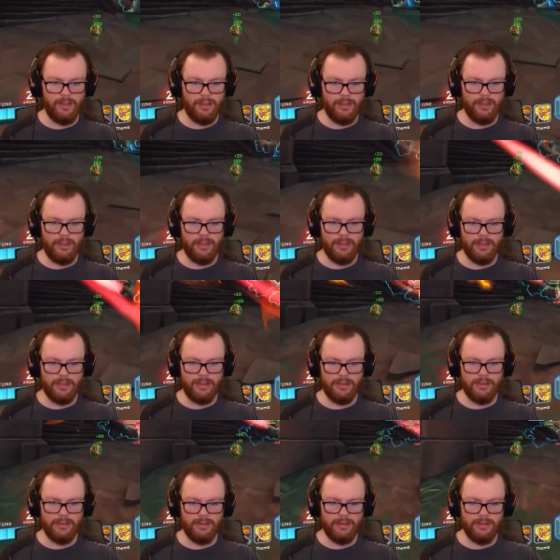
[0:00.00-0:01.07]

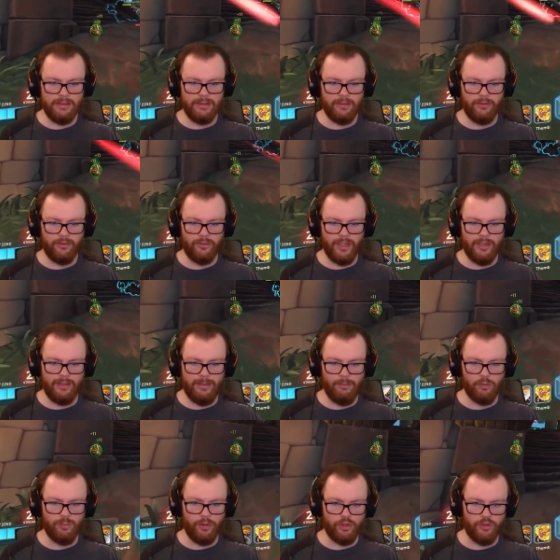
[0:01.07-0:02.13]
Uh, there's a lot of
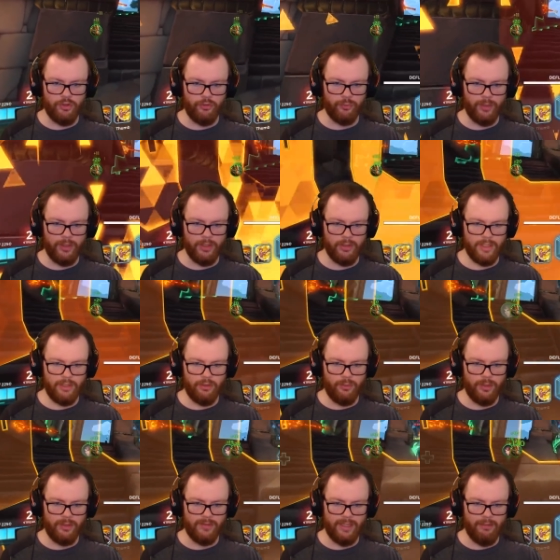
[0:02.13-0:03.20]
damage pushing this way, though. I don't
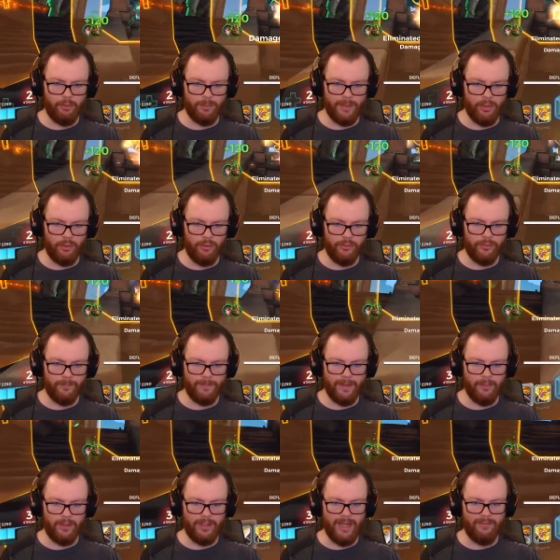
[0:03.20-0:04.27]
want to die with my ult. I
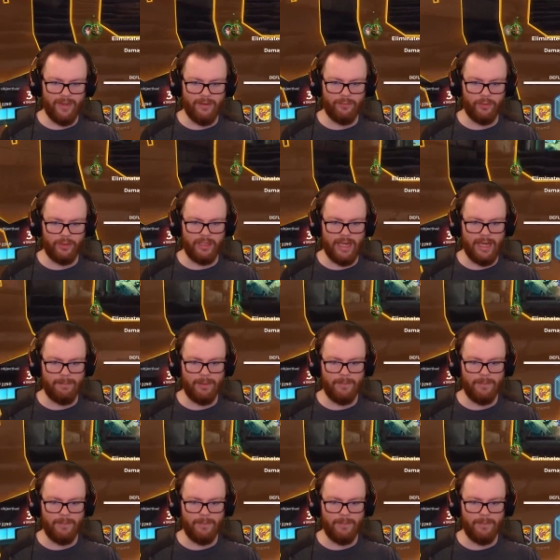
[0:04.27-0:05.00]
want to have that for the cap.